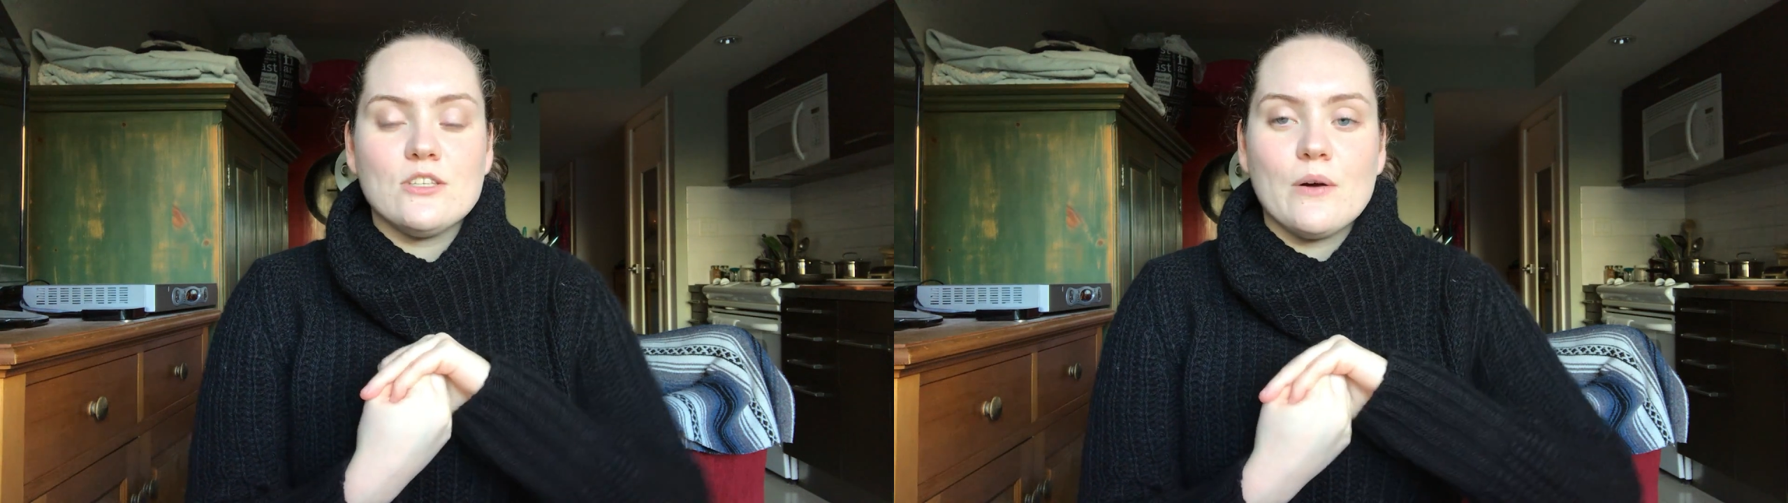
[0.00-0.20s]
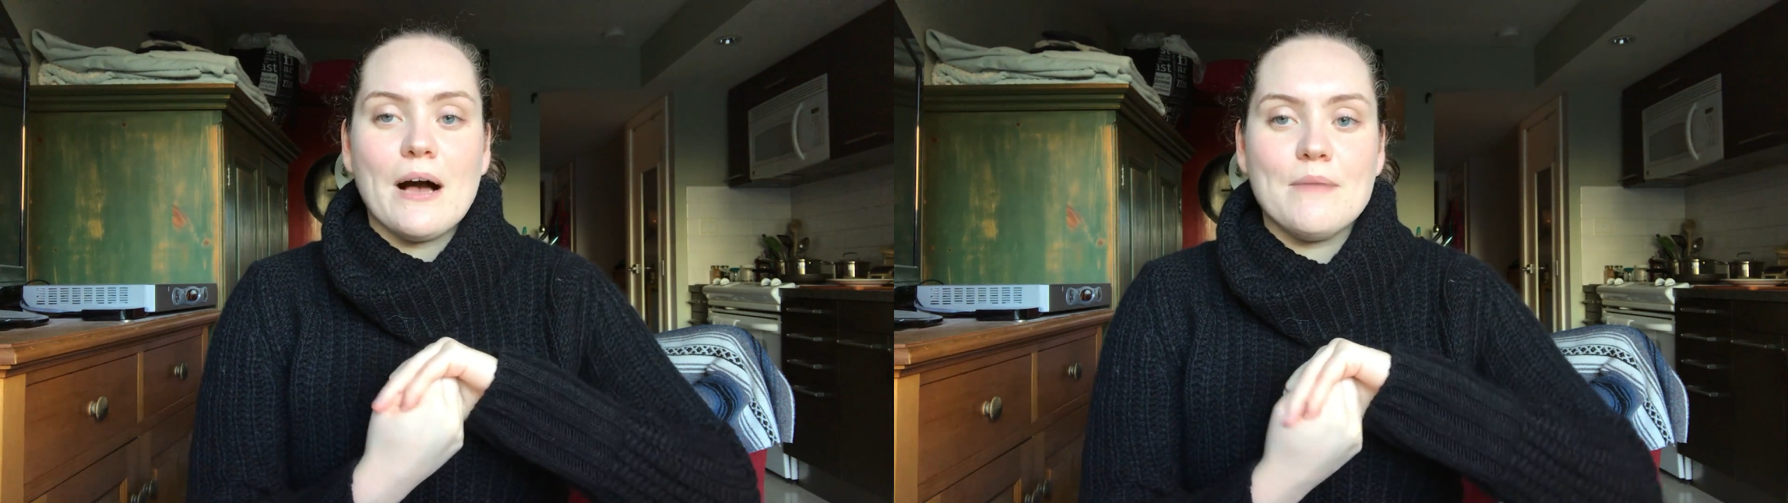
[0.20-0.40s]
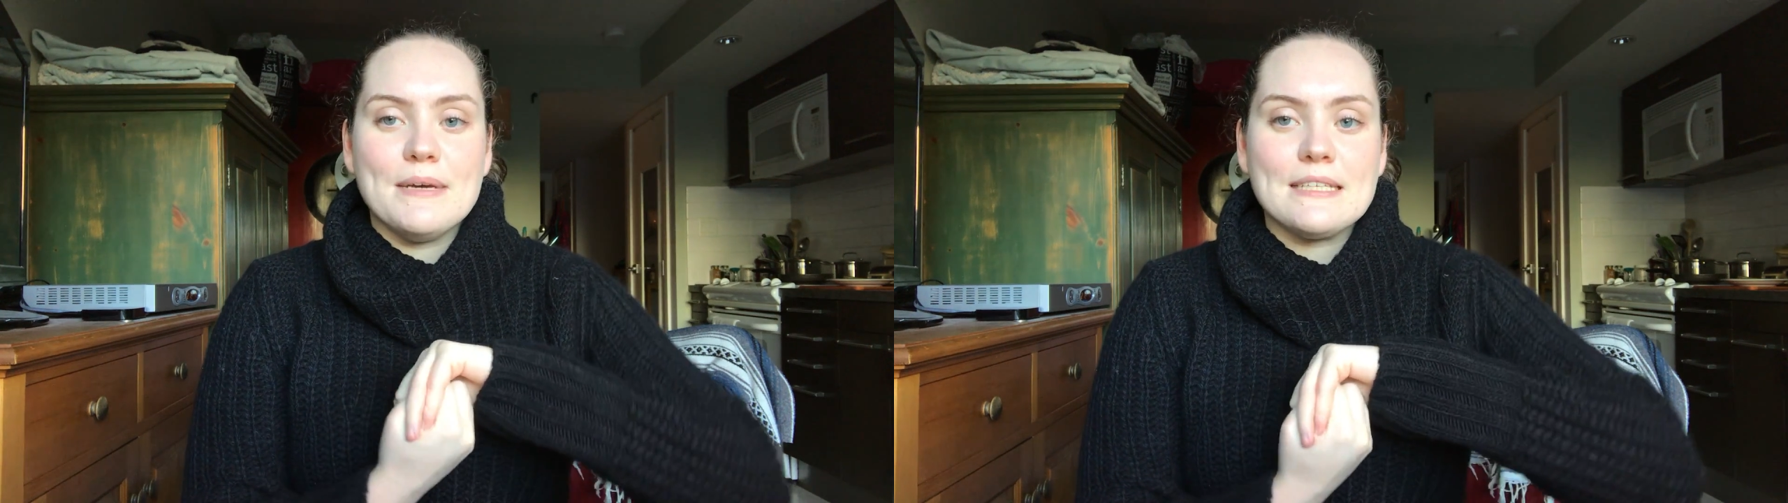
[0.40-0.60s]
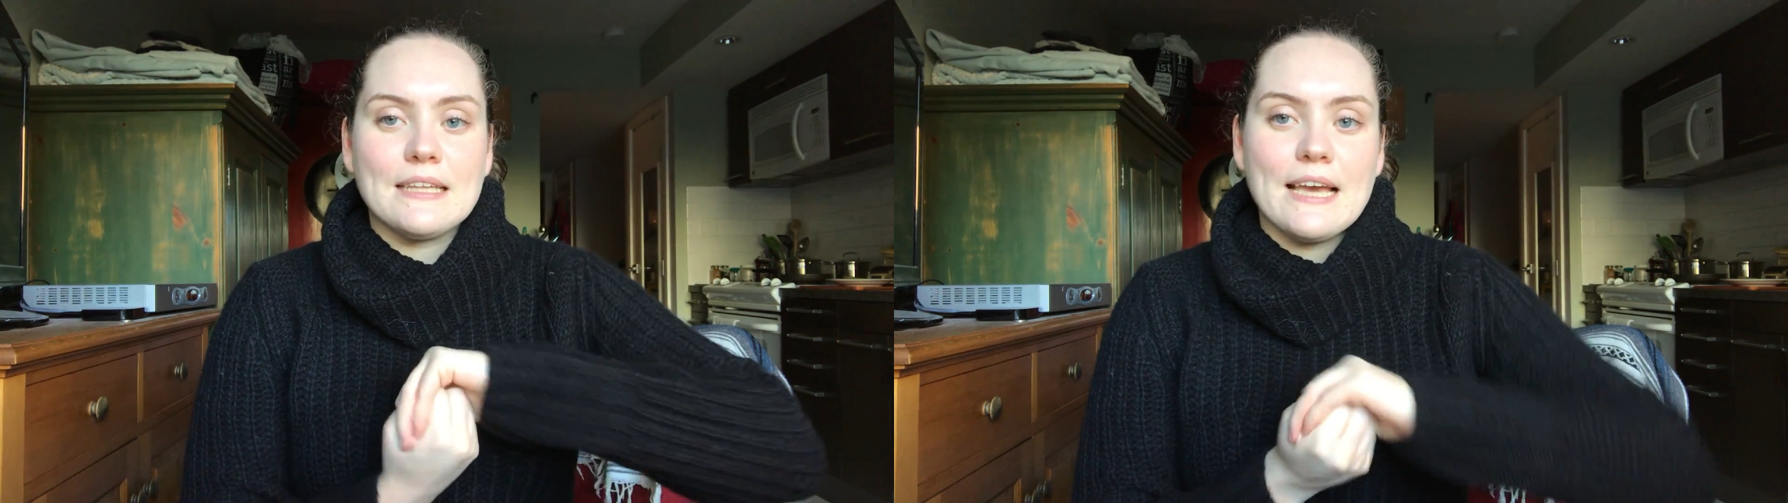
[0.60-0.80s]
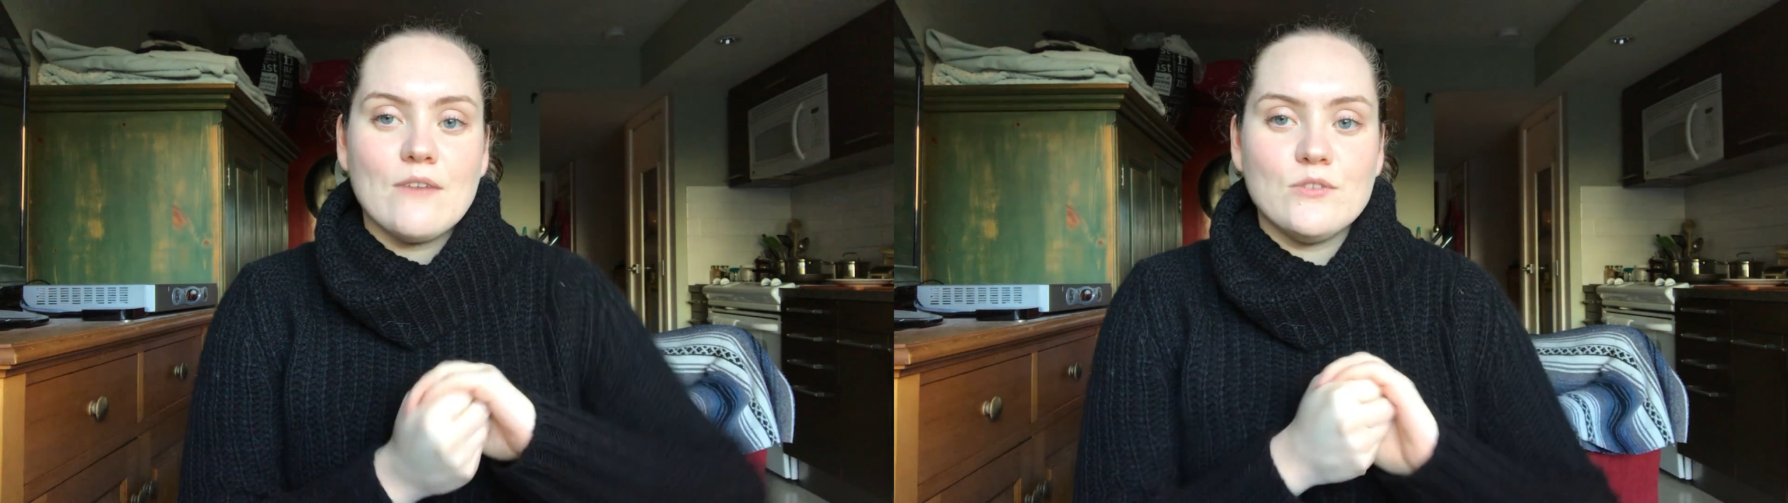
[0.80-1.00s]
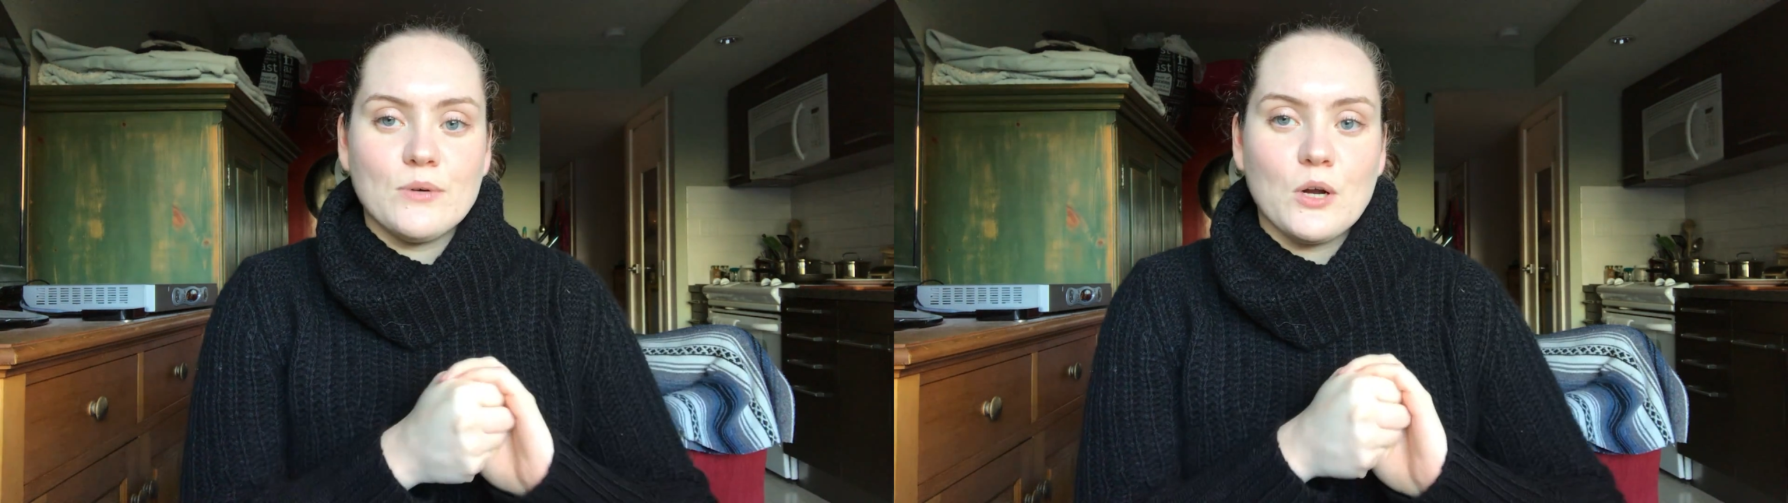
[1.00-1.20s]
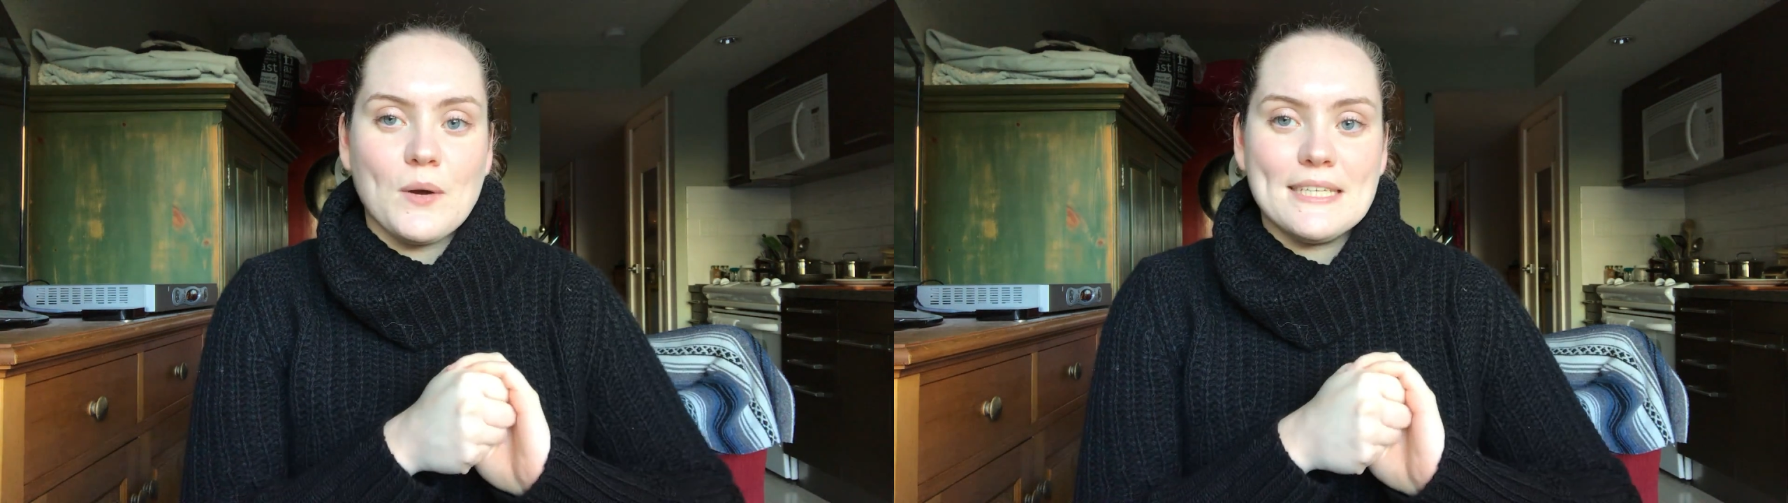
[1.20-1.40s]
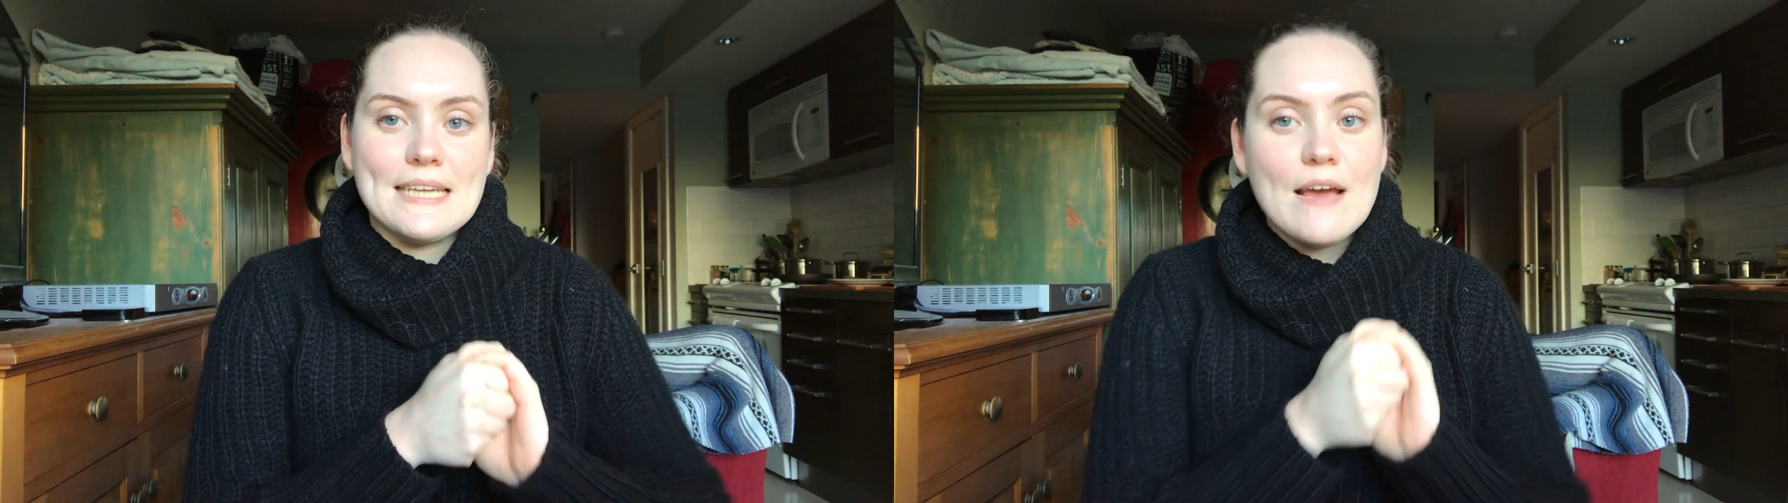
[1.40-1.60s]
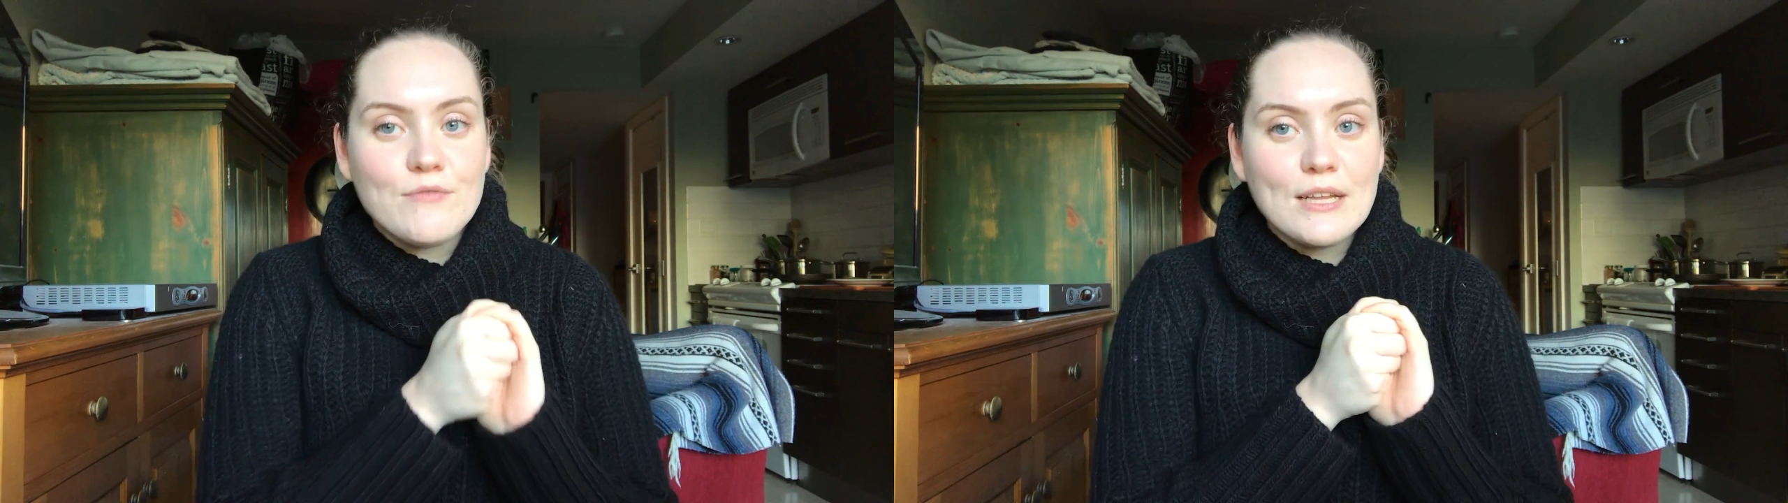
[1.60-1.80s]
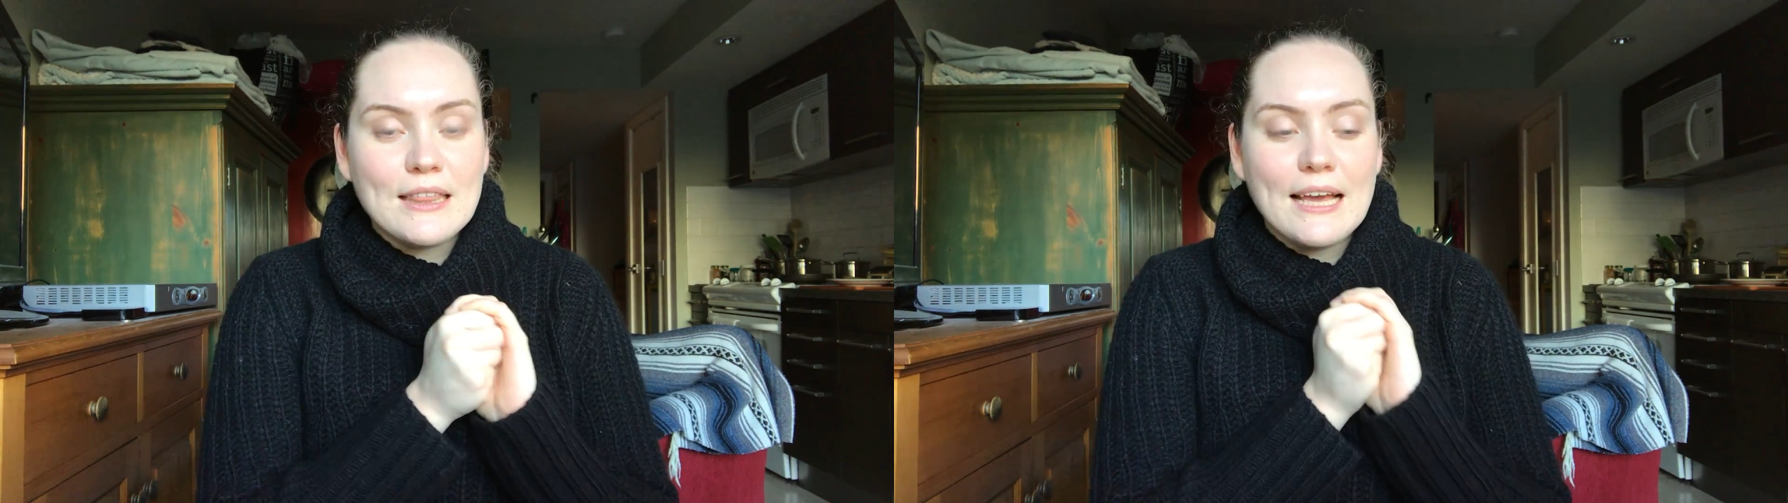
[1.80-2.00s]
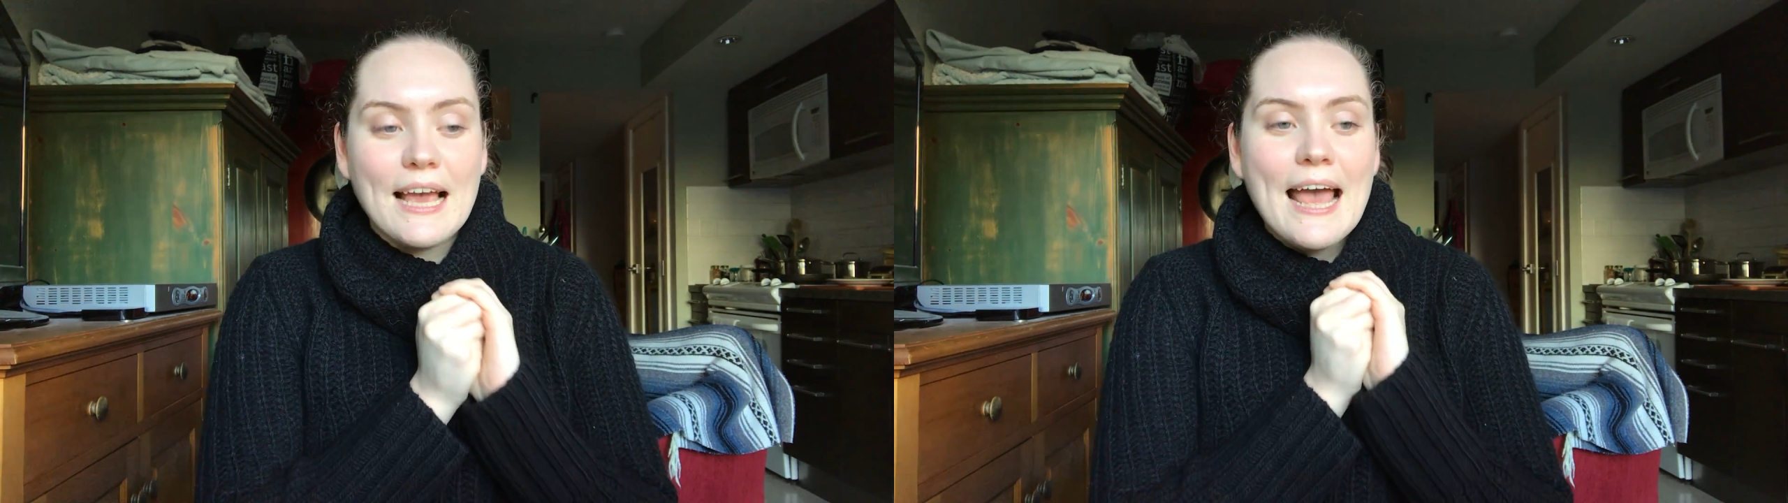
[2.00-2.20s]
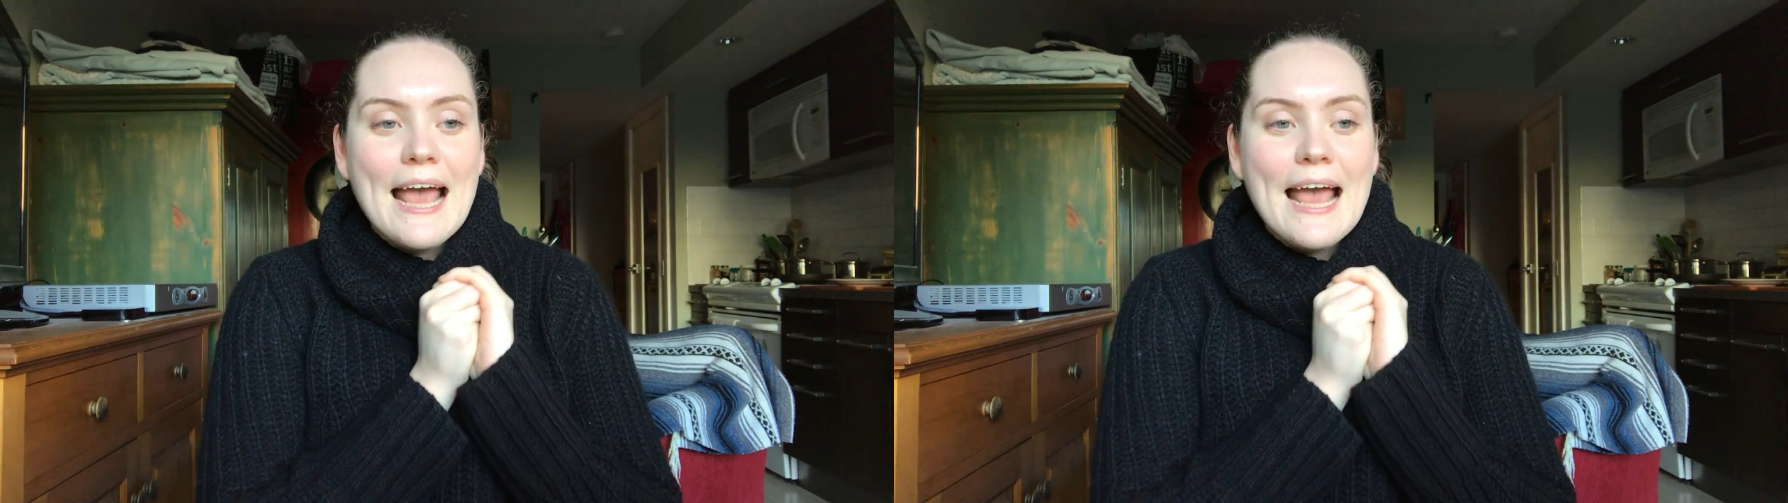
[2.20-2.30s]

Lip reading: so I basically have to request everything,